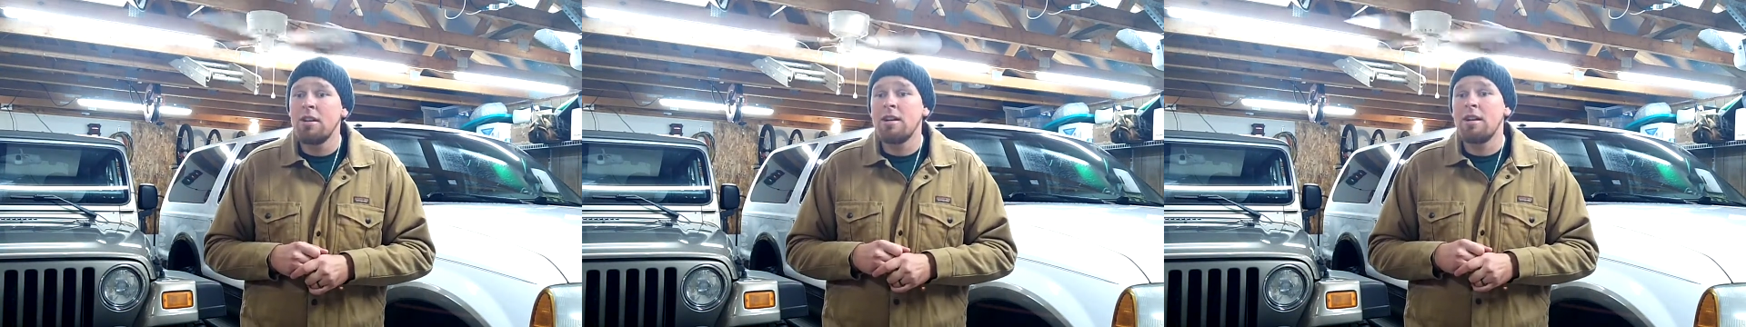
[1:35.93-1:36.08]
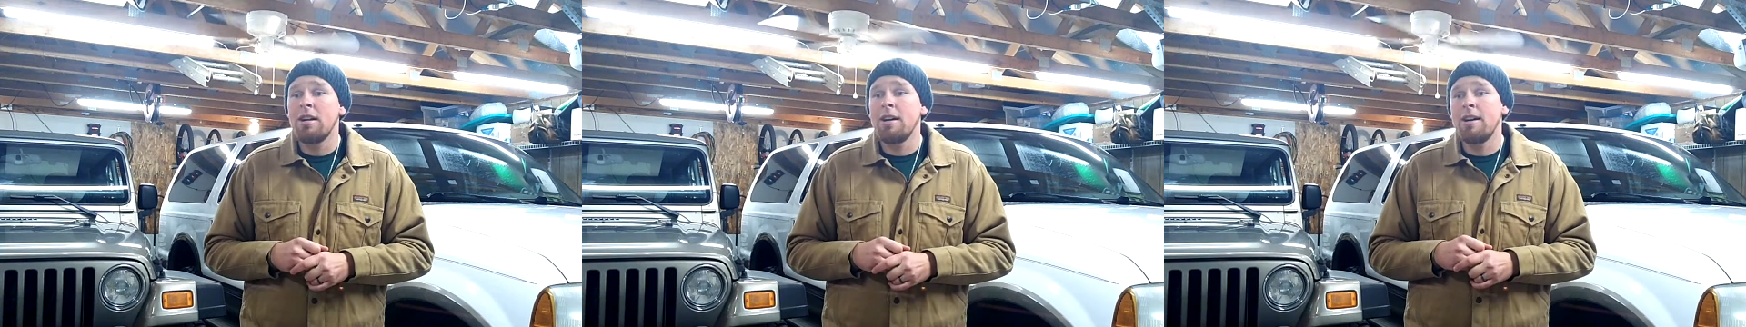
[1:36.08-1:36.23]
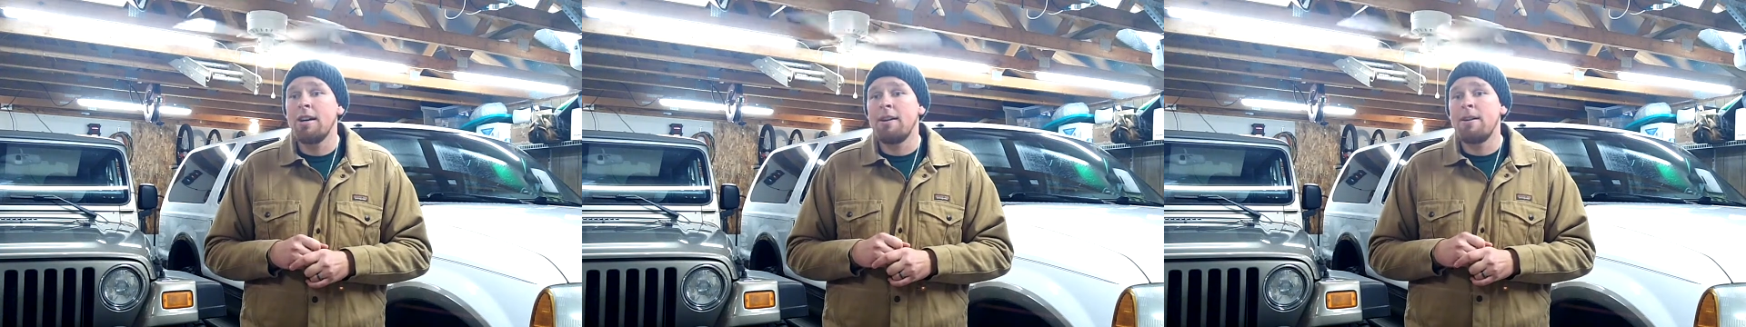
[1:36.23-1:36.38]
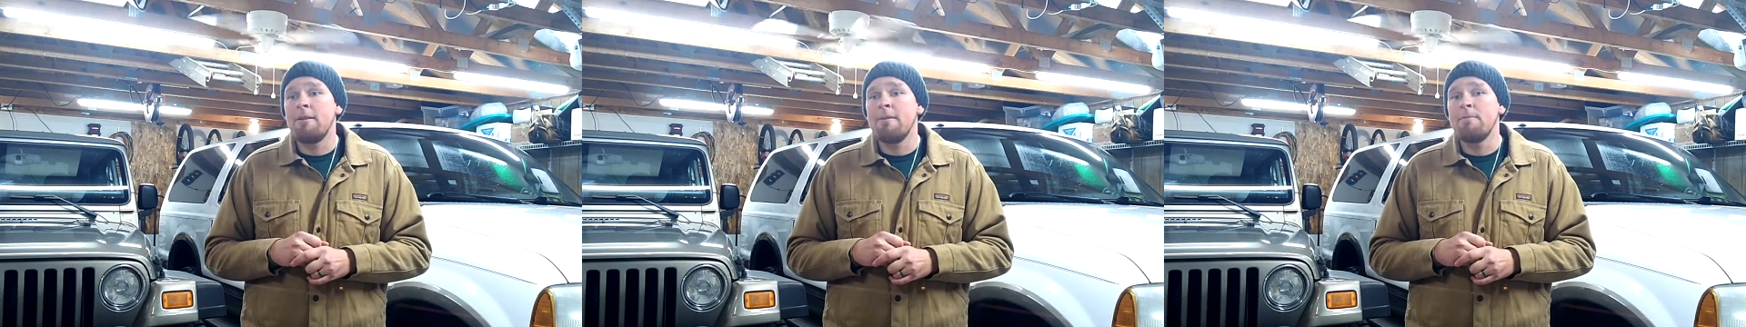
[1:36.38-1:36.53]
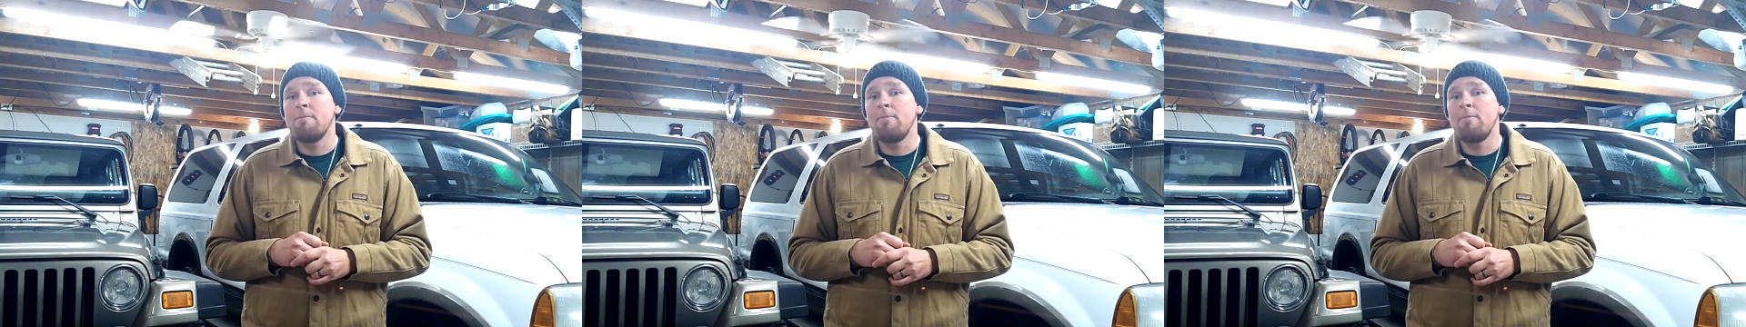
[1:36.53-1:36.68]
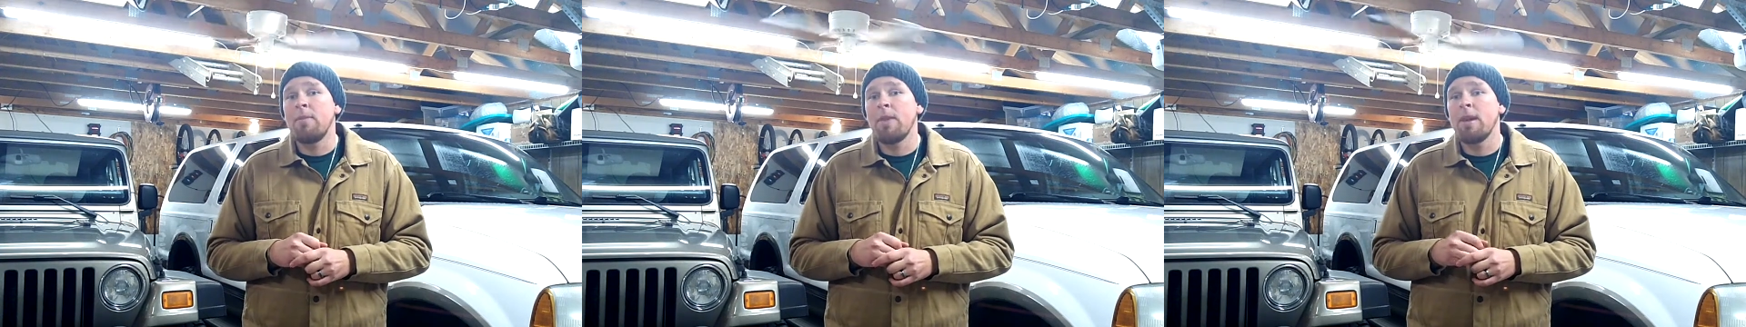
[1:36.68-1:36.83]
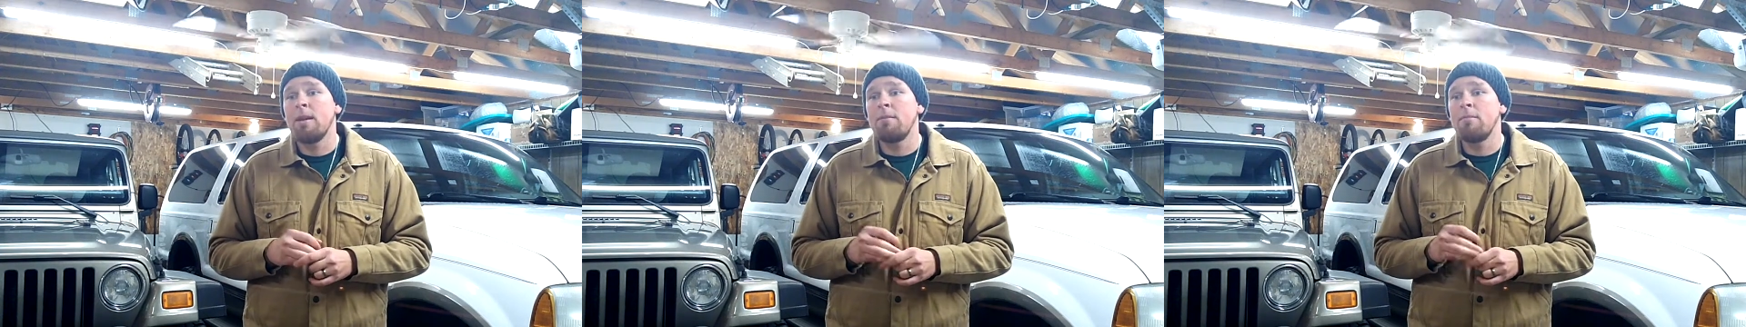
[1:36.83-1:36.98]

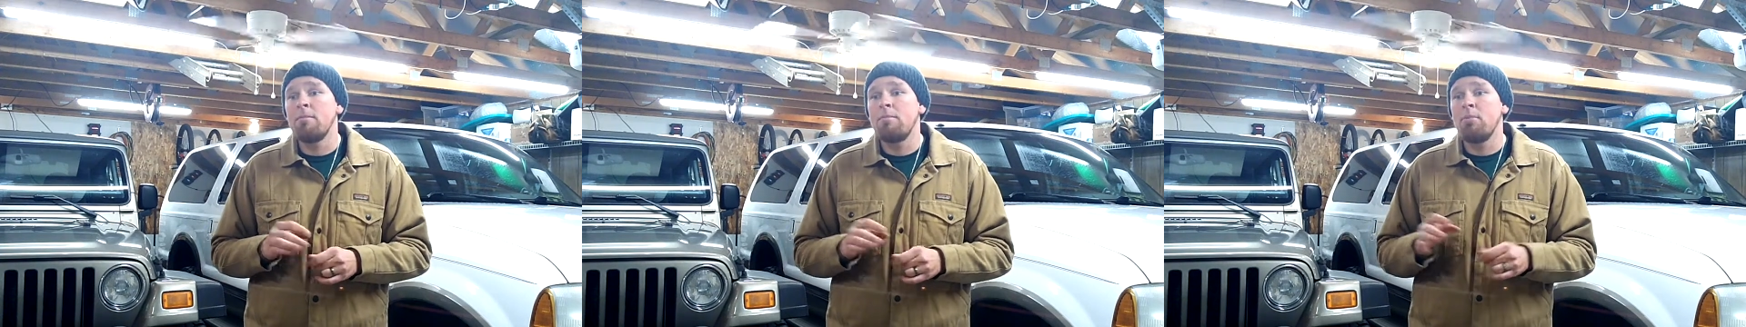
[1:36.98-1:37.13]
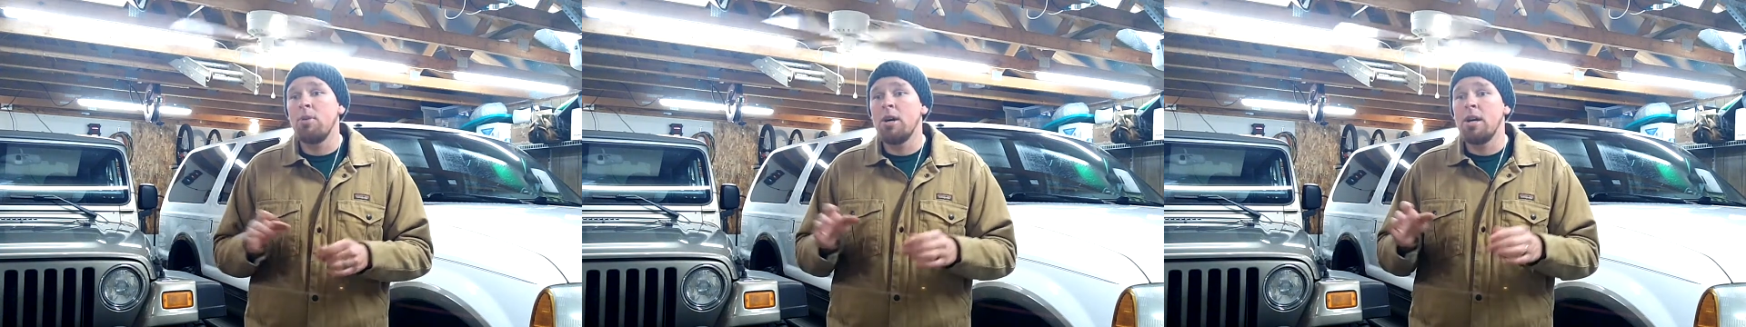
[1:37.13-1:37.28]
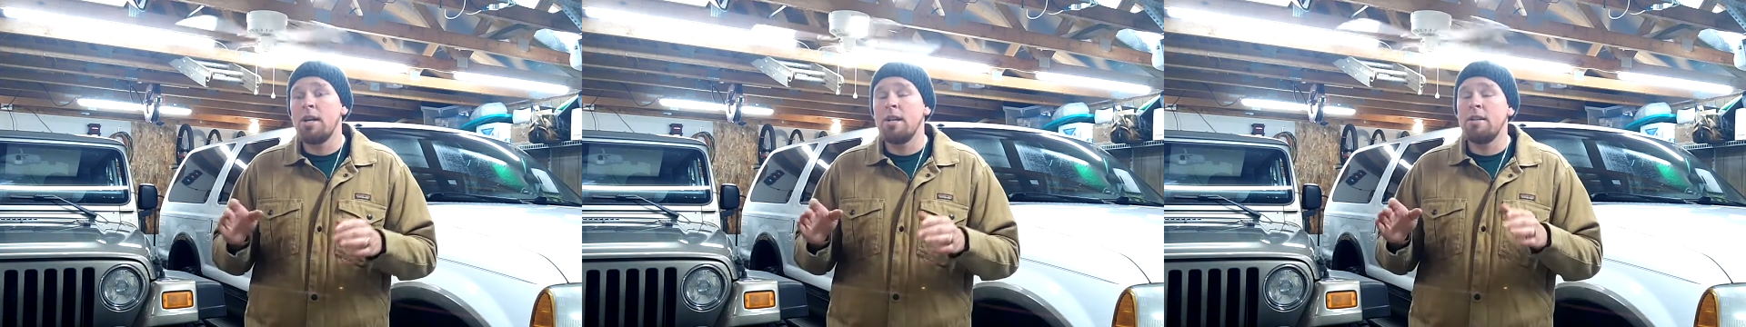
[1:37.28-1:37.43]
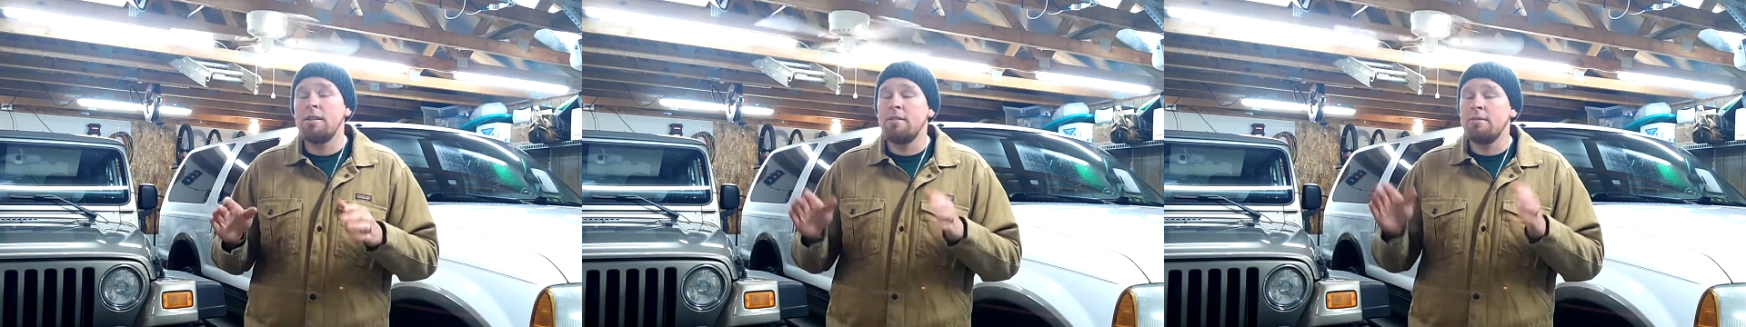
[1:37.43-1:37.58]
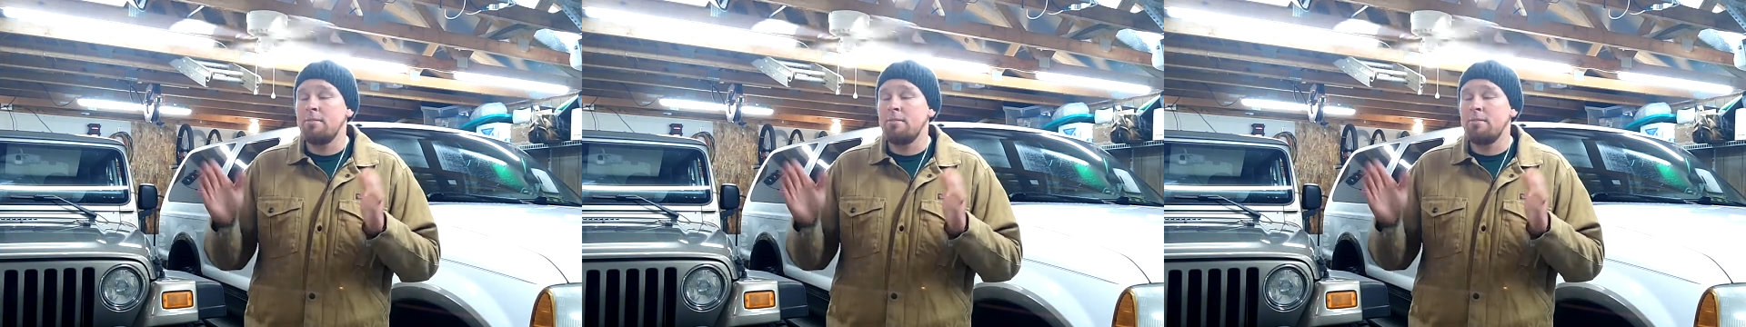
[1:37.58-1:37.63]
but